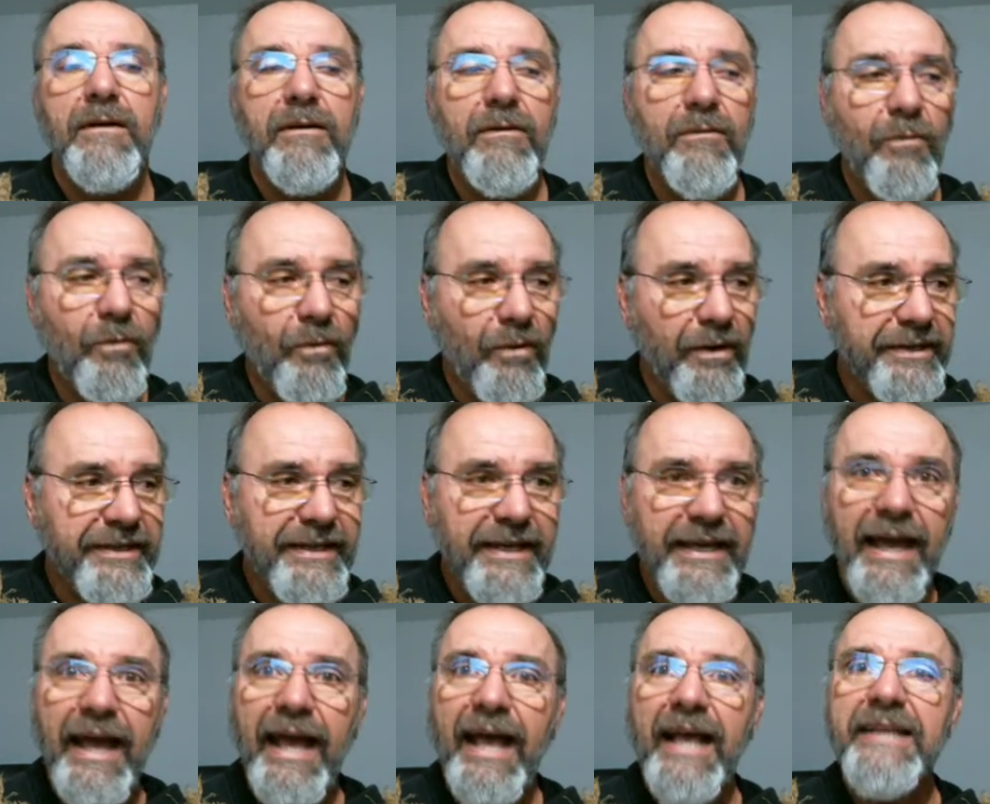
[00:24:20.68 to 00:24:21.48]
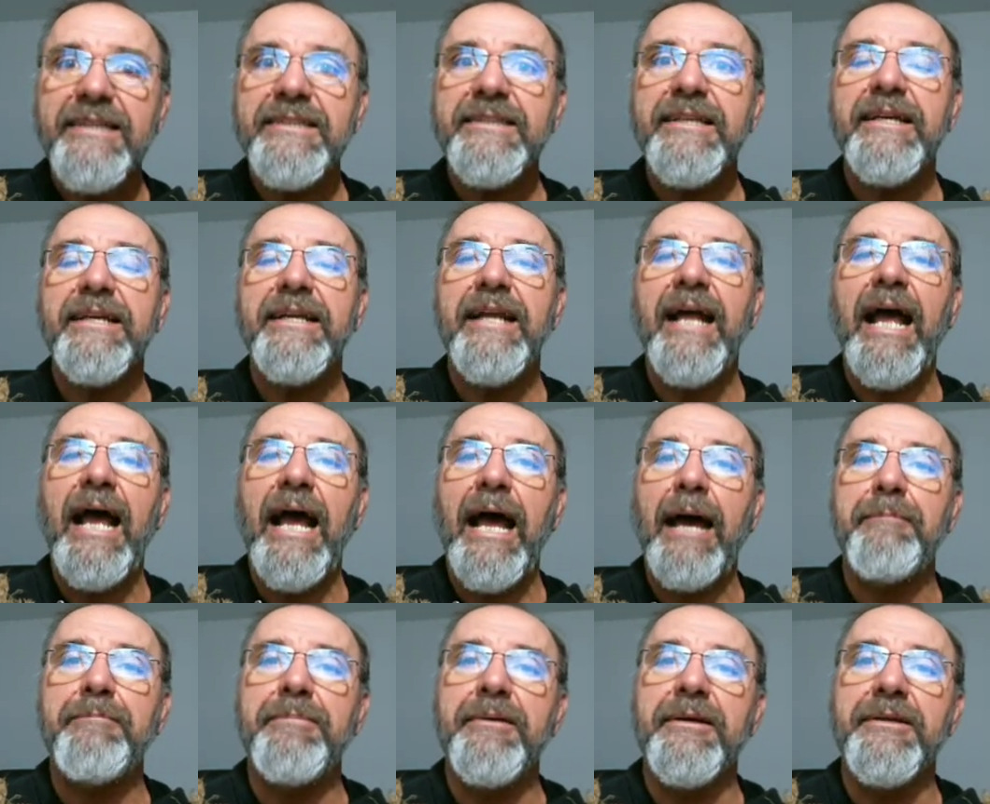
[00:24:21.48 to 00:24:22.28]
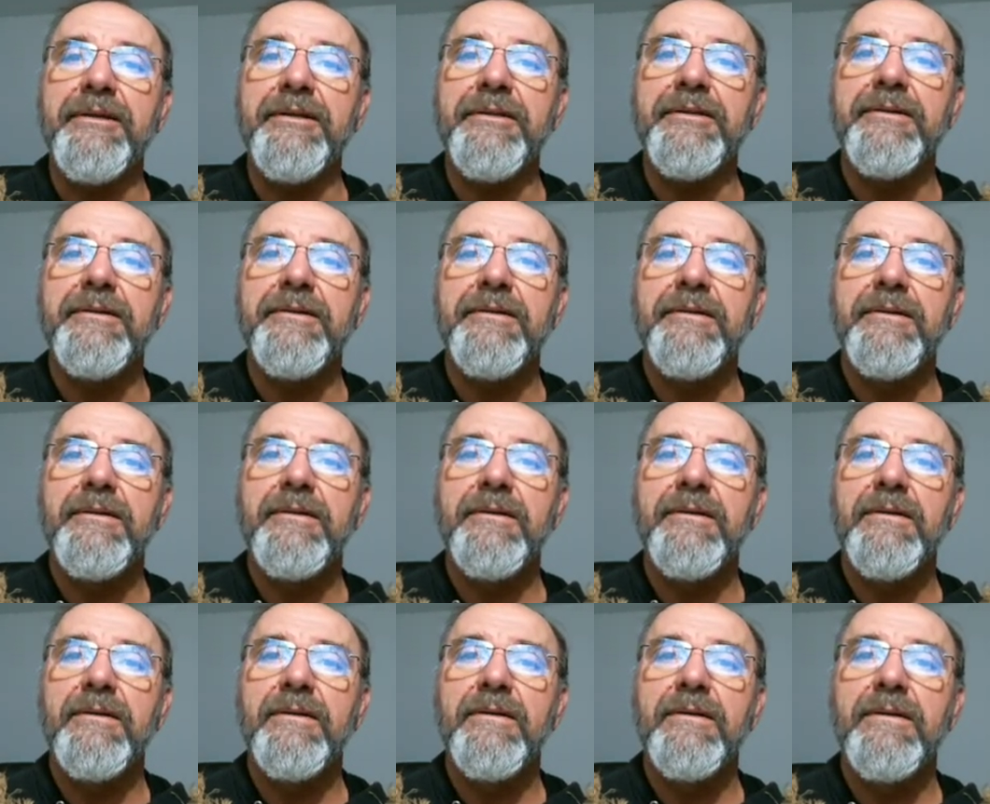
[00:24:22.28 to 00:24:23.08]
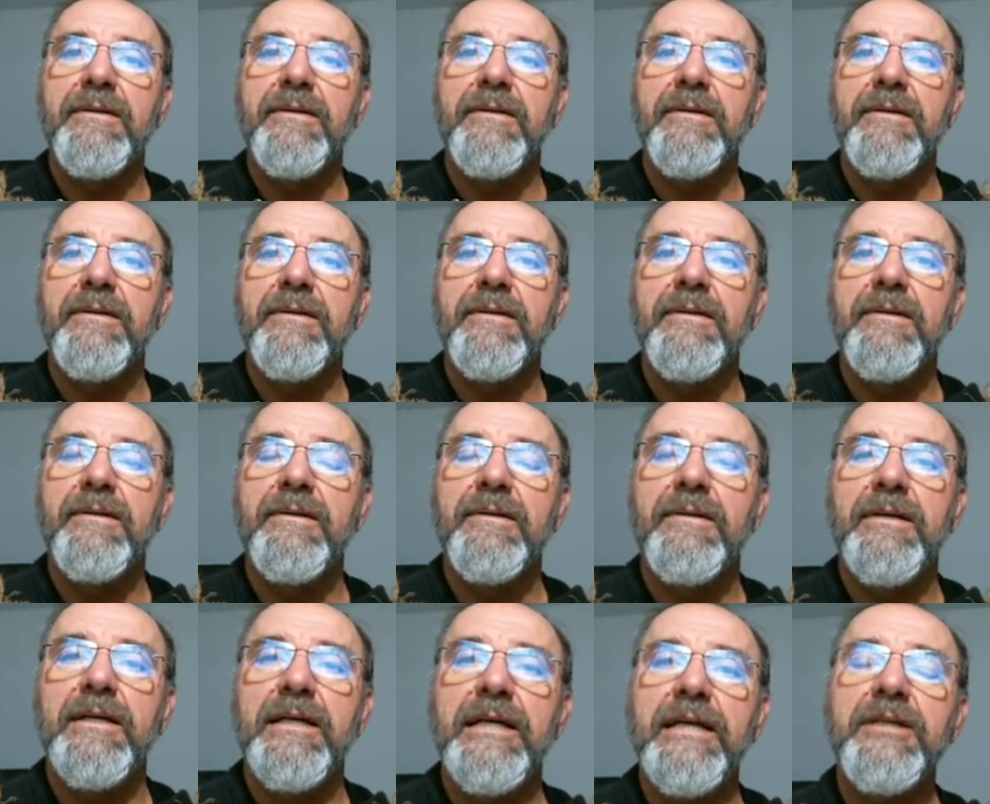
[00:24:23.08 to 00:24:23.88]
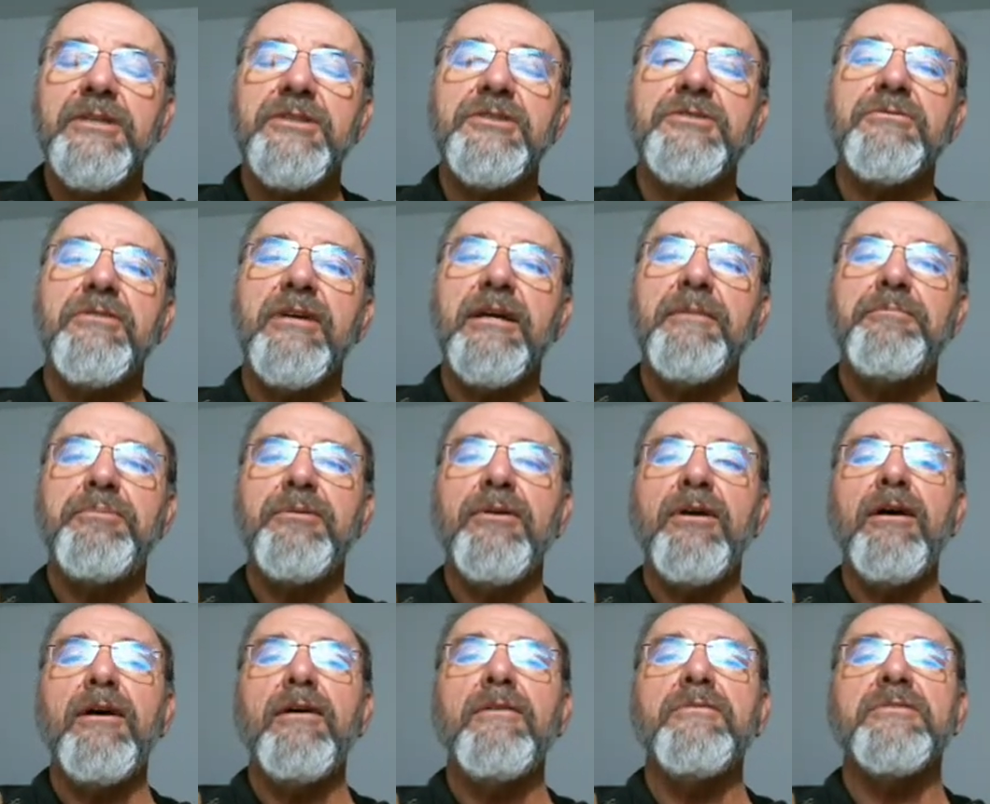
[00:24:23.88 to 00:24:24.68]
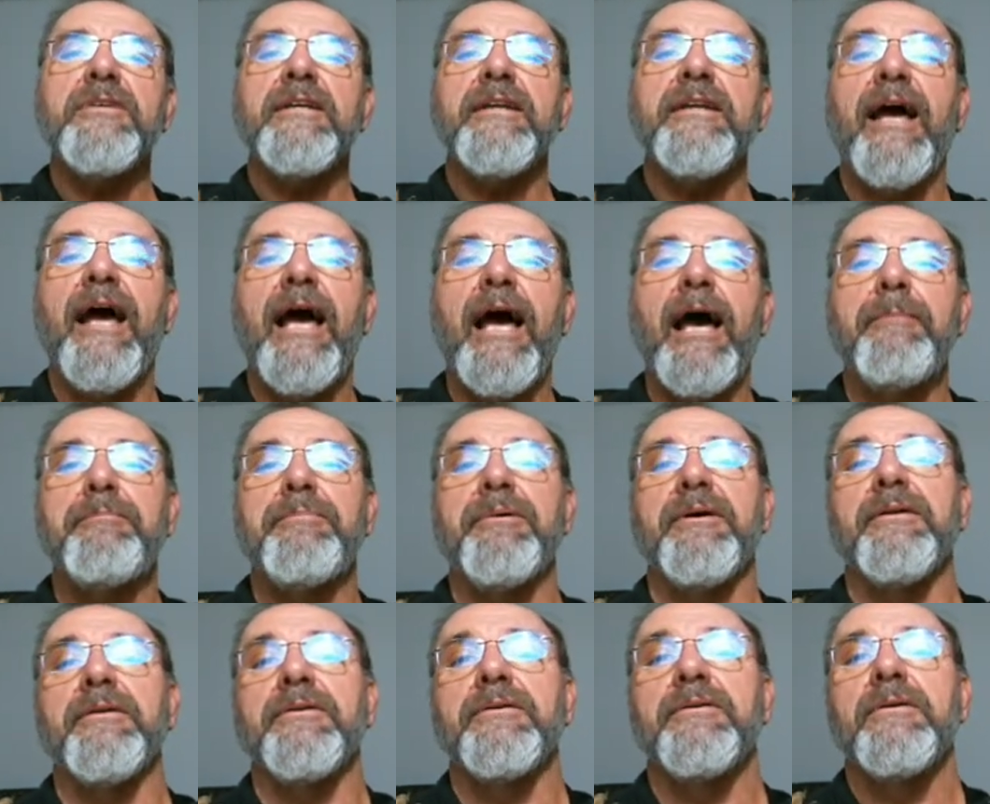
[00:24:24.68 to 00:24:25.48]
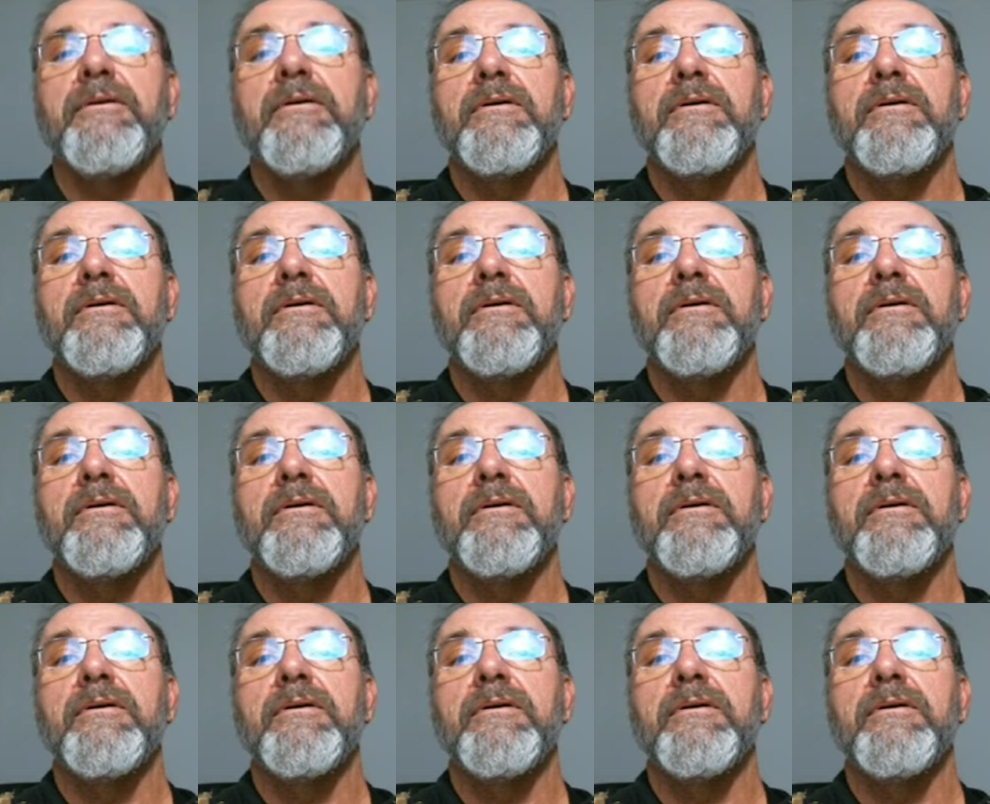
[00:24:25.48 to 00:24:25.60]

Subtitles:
Well, yes, it happened. History proves it happened.